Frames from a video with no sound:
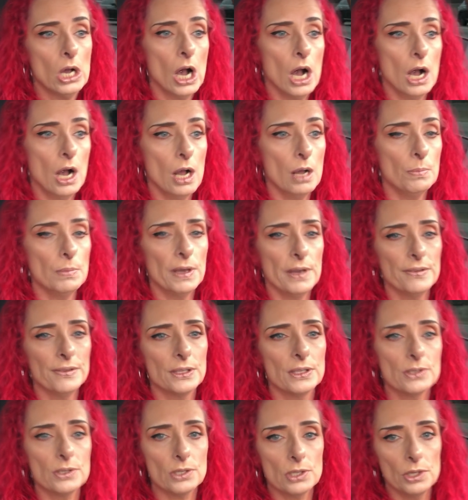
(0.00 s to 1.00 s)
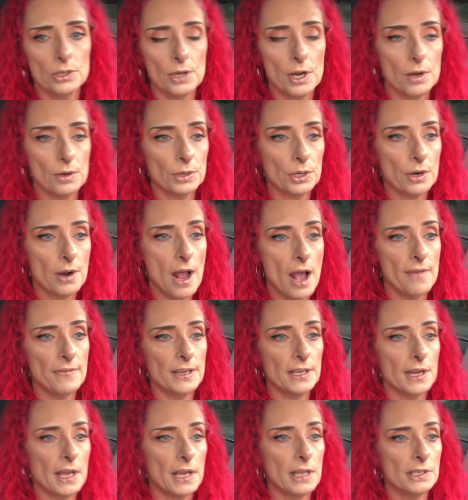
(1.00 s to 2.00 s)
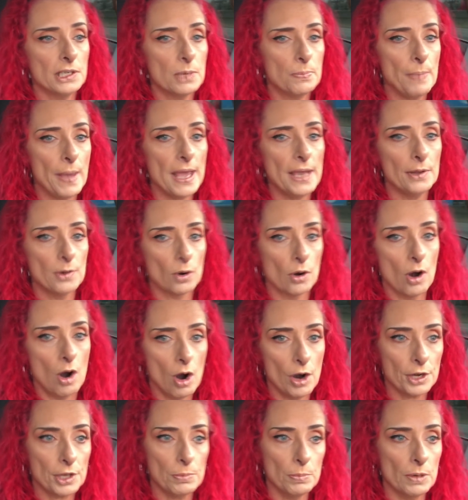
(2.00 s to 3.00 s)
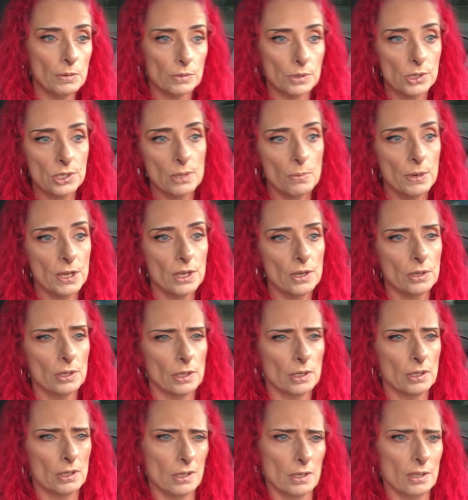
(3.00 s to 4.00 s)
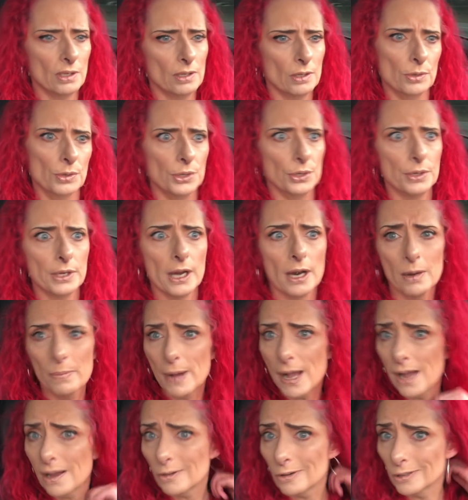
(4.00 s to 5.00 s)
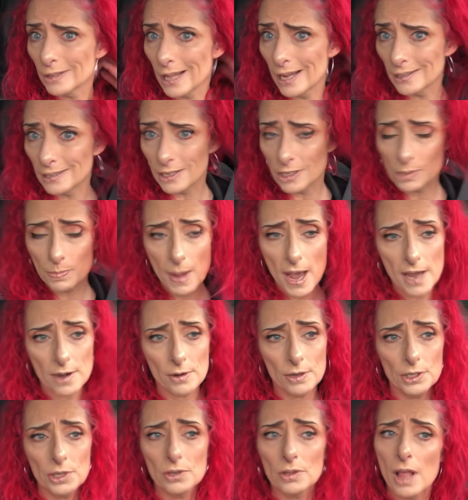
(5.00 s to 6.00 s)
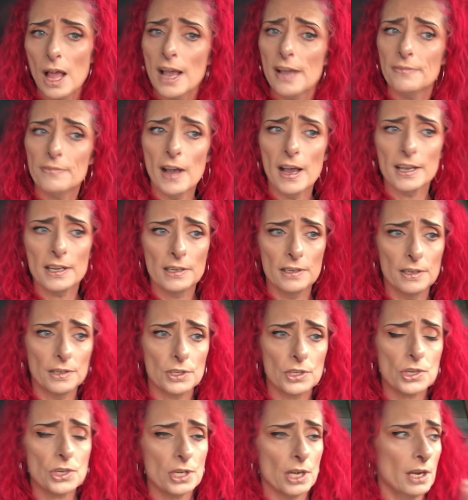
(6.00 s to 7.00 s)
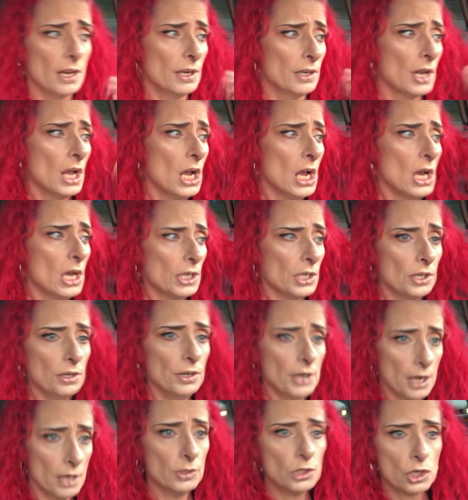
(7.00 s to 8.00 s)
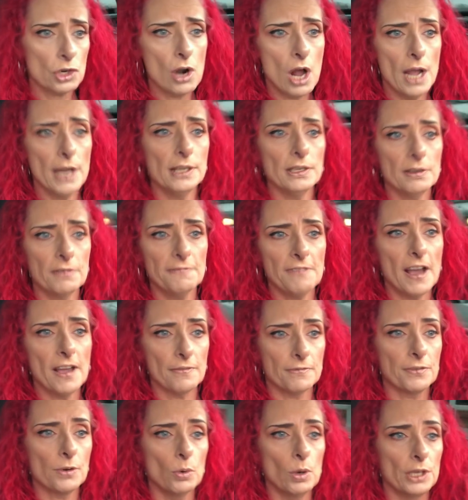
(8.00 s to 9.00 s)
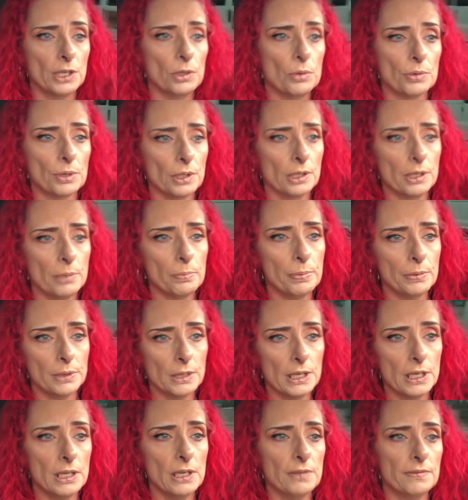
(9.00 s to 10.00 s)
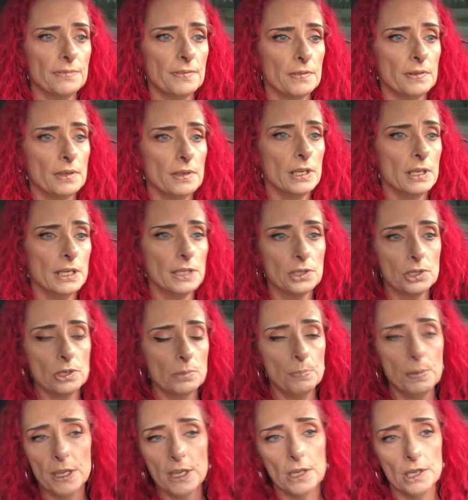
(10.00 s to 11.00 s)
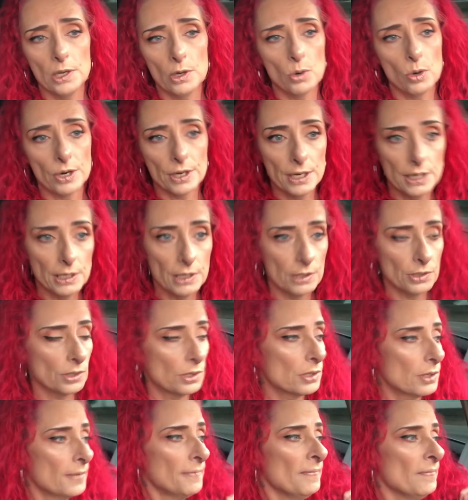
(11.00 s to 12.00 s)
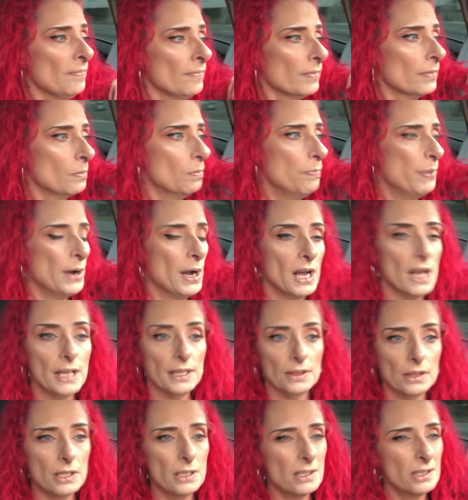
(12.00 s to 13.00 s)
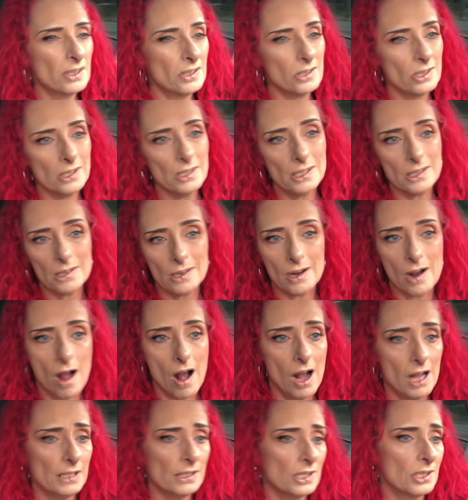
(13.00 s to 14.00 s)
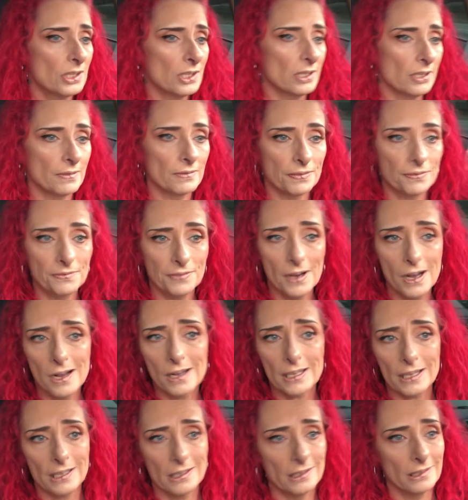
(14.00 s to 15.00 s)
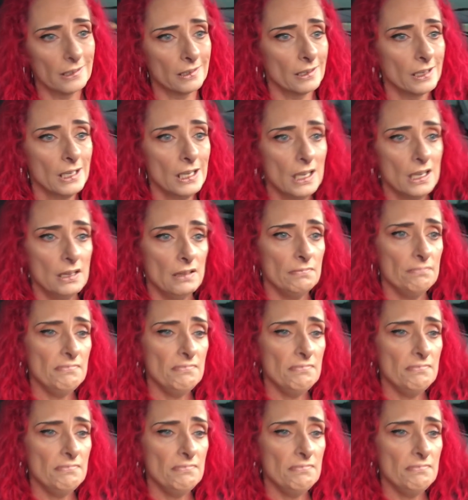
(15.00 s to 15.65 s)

Um, if it's you know you're having a debate or argument with somebody you do care about or that does matter in your life, I could understand you know trying to fight for what you really believe it to be or is. But this just constant fucking.